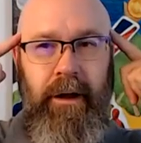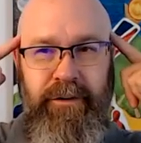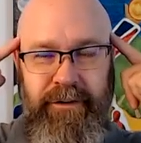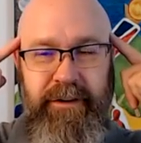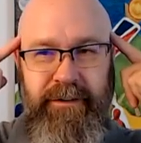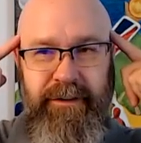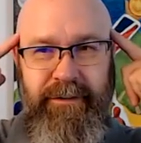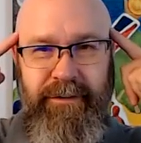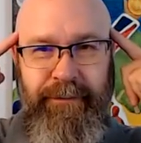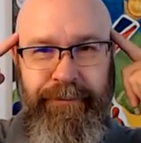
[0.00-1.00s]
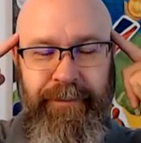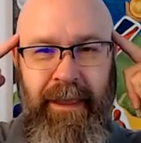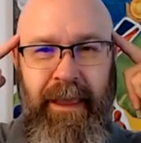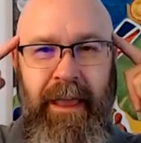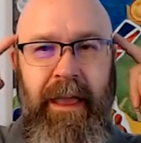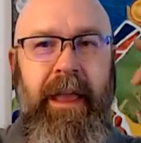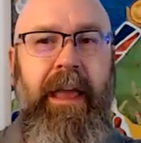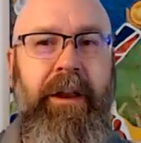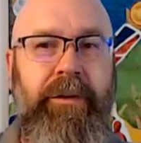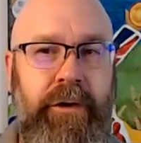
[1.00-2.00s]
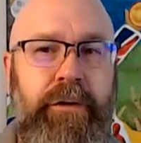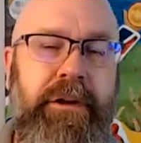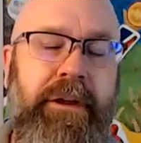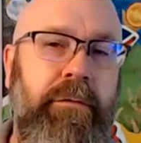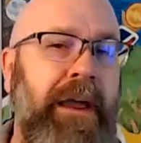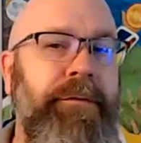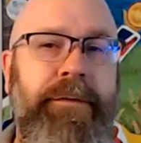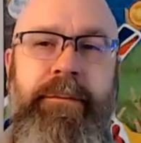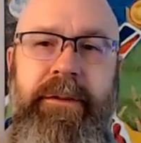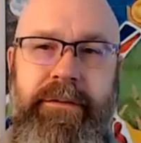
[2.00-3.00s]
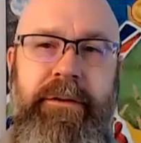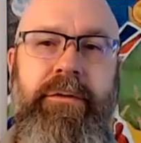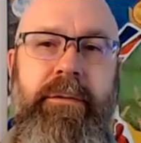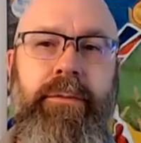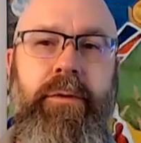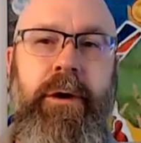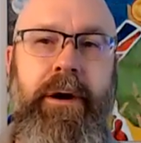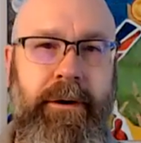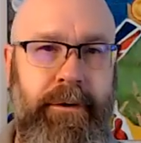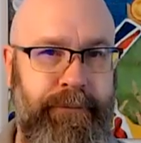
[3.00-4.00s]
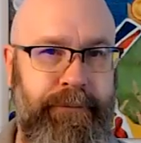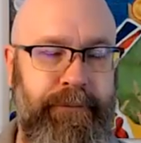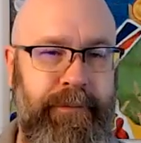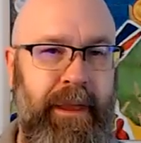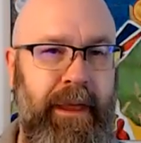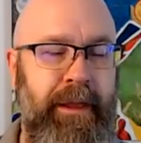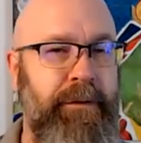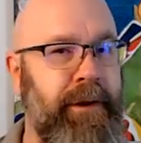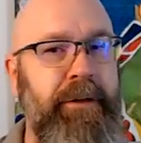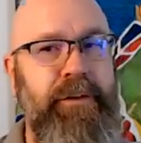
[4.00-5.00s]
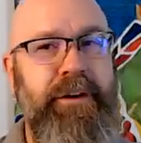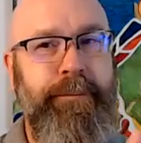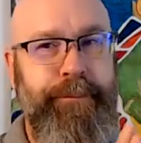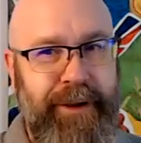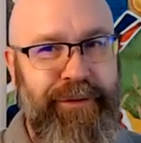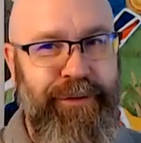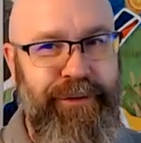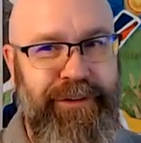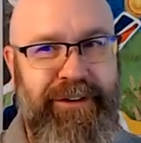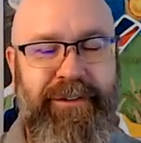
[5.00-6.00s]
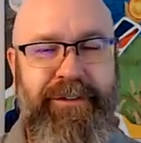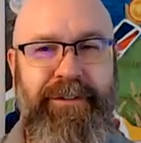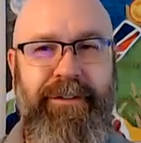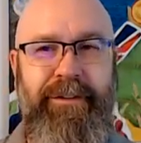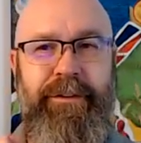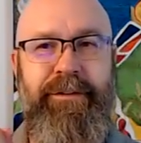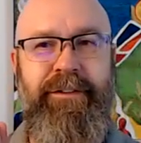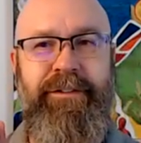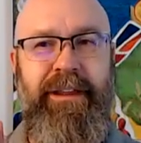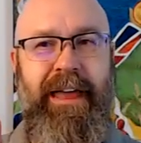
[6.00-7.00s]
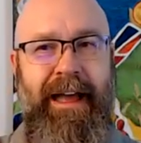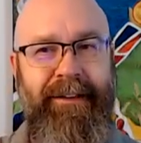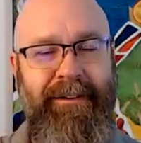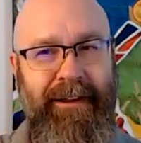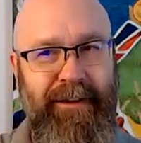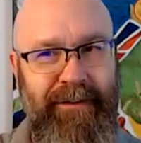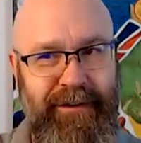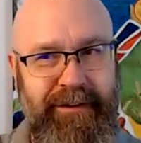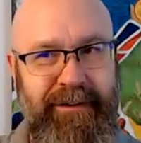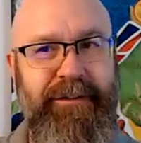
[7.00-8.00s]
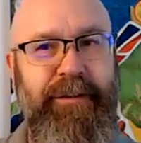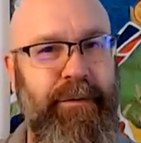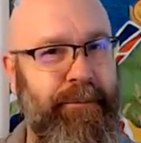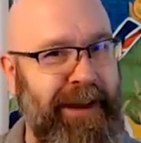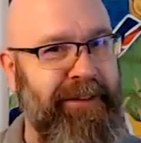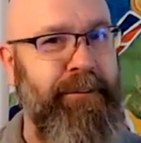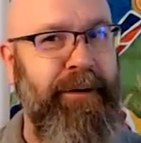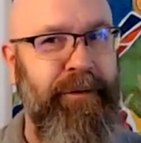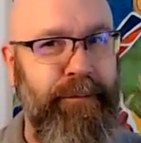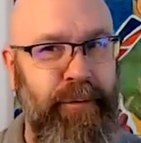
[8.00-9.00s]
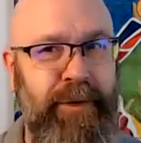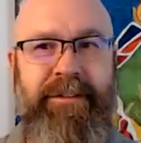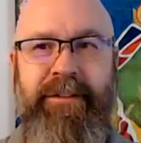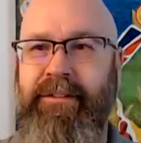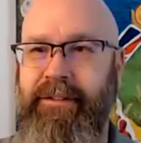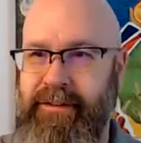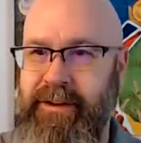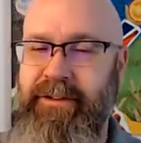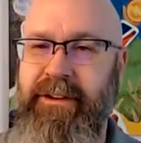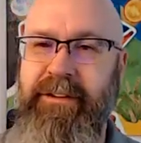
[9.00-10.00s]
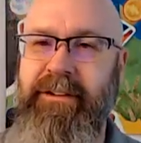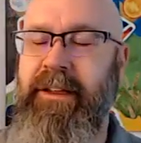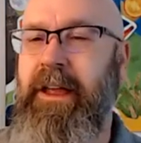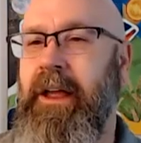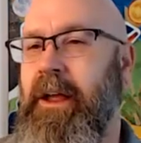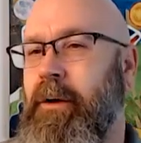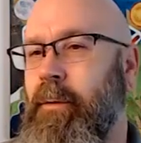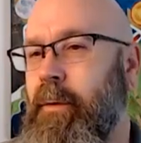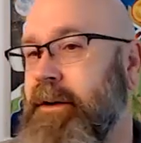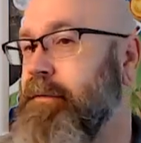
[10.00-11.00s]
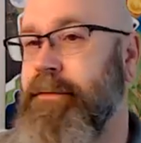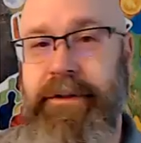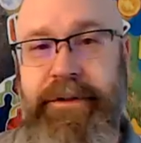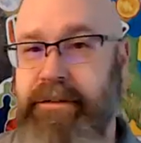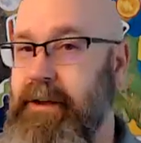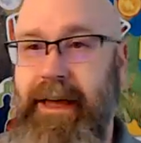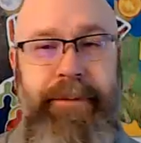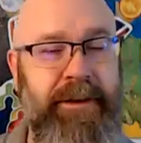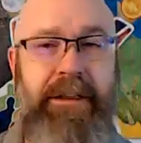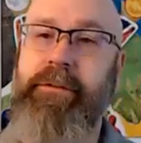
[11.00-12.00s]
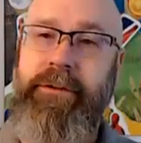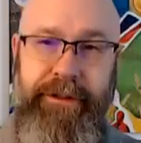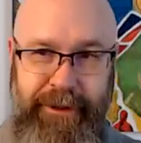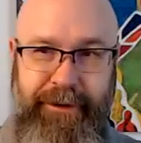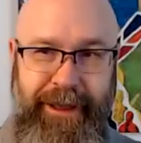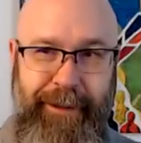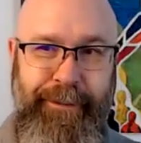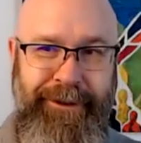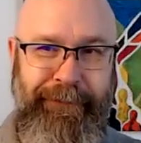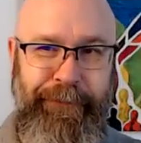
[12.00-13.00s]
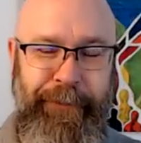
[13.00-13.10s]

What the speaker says: on Jesus. And usually right from the centering prayer, they're not trying to picture Jesus. They're just asking Jesus to remind them of their presence, to see Jesus. One of three things will happen. Either nothing will happen.